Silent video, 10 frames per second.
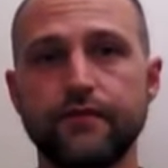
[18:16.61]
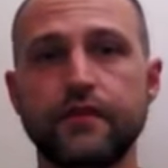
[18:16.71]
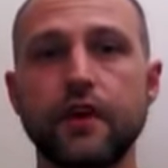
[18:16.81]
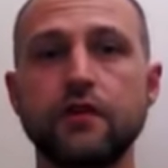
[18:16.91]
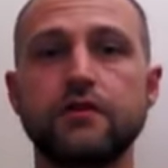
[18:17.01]

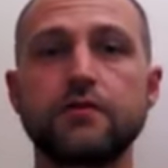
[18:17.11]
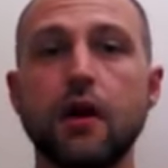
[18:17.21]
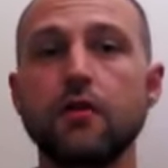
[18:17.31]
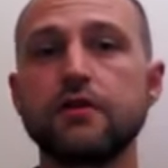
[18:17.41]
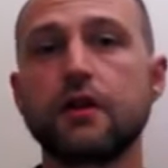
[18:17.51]
So
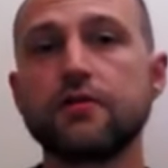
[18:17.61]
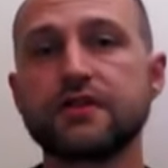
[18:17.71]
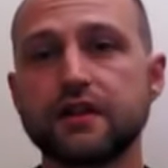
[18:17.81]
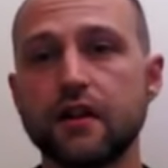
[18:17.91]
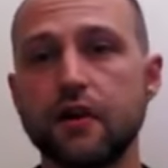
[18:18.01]
tomorrow's
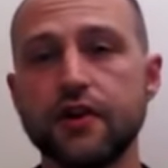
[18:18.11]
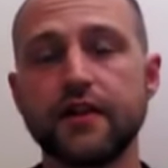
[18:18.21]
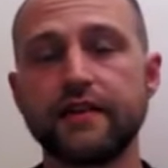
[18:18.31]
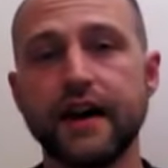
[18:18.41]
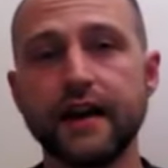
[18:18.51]
always
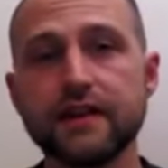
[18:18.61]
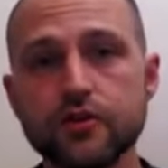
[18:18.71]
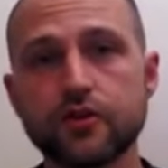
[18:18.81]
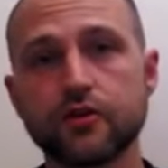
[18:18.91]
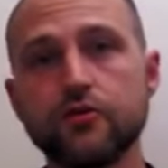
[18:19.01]
another day.
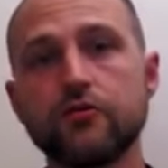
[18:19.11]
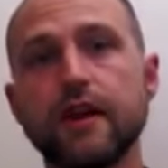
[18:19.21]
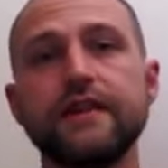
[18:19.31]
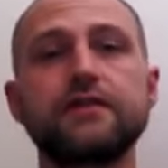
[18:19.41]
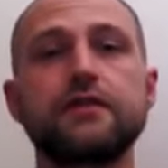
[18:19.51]
You can
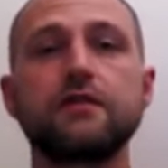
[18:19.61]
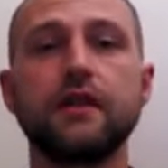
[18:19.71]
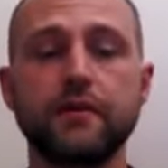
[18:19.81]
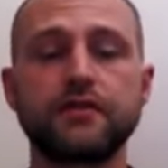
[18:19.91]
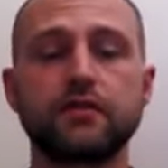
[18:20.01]
always,
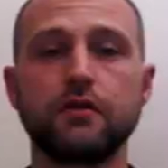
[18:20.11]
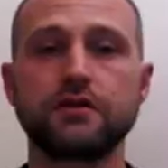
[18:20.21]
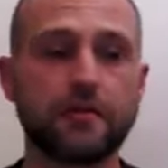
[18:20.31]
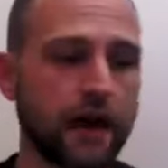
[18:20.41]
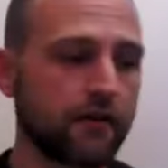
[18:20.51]
like we
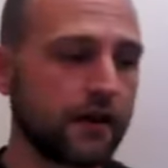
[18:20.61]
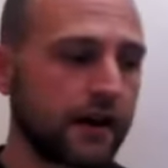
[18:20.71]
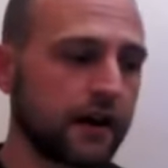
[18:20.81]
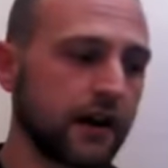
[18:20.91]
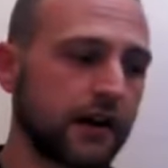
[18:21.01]
talked about
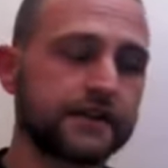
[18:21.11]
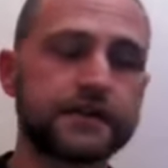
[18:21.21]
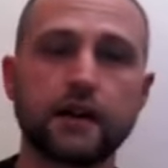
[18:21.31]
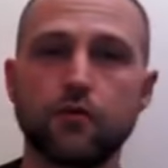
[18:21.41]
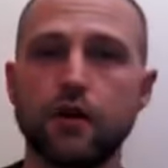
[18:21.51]
in
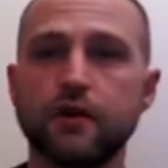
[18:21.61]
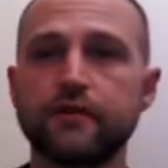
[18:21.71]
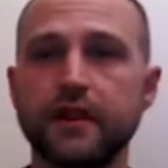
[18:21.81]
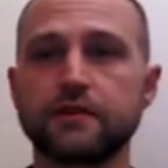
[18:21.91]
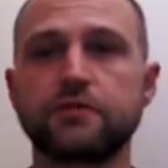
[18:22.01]
tip 1
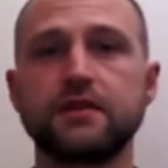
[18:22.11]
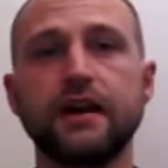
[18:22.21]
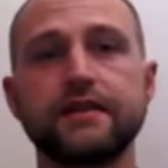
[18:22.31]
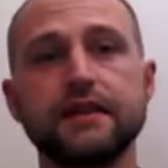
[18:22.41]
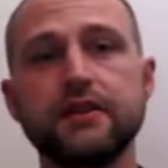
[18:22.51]
of flexible
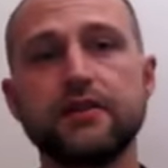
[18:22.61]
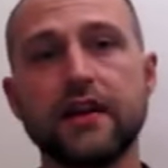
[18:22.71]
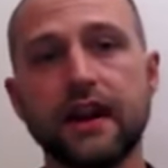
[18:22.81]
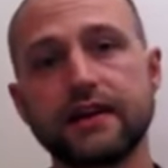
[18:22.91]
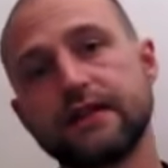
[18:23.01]
dieting,
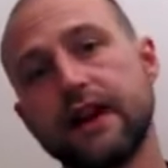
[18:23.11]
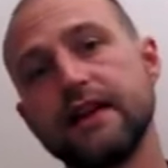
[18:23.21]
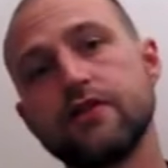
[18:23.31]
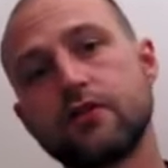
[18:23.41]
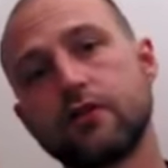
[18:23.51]
the next
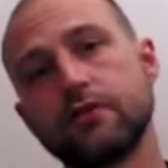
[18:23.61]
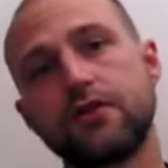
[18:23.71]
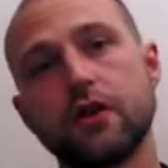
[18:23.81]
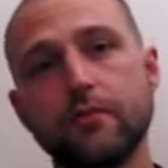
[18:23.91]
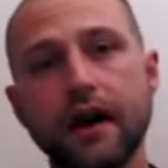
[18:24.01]
day you can
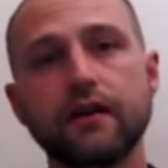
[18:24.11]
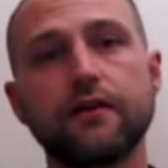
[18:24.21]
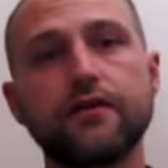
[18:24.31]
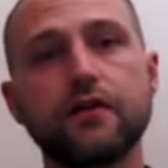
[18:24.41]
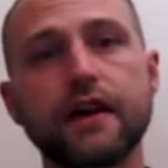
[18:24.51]
always cut back
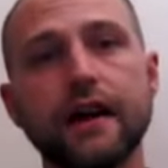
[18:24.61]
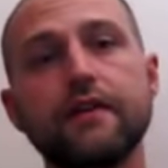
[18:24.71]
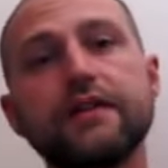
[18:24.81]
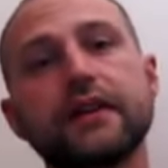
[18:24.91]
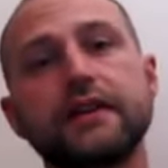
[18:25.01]
on a few
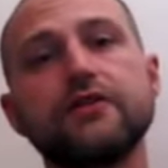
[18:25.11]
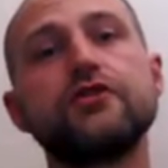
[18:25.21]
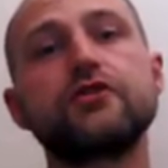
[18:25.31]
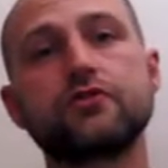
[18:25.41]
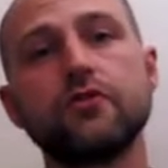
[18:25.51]
calories and
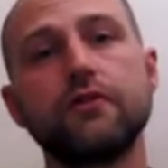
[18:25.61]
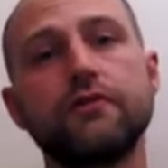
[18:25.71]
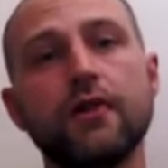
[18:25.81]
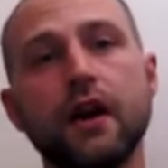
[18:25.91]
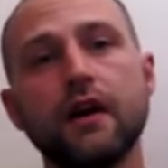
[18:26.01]
you sort
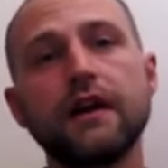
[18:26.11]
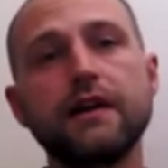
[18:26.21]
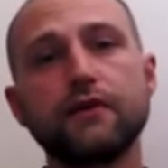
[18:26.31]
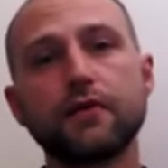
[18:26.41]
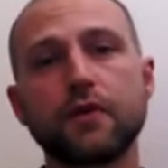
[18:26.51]
of
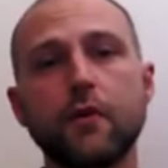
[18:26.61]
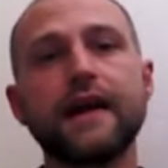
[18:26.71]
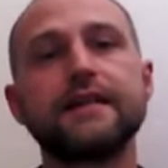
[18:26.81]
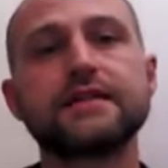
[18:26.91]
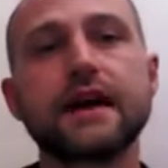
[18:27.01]
even up the
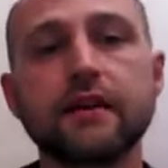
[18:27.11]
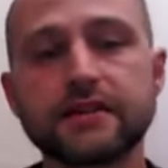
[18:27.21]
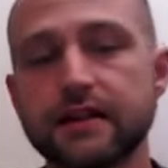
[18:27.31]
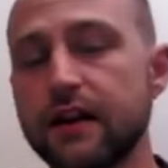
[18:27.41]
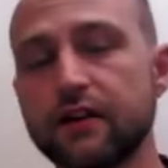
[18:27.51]
weighing
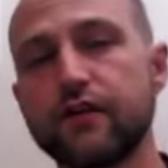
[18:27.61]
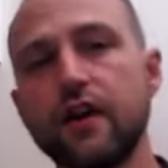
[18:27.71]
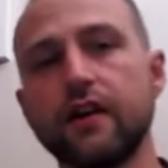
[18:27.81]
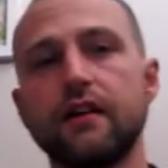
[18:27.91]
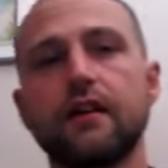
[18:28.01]
scales, and that's
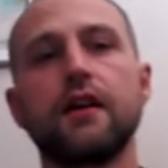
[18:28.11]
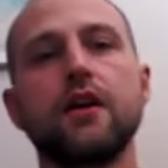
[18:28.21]
fine.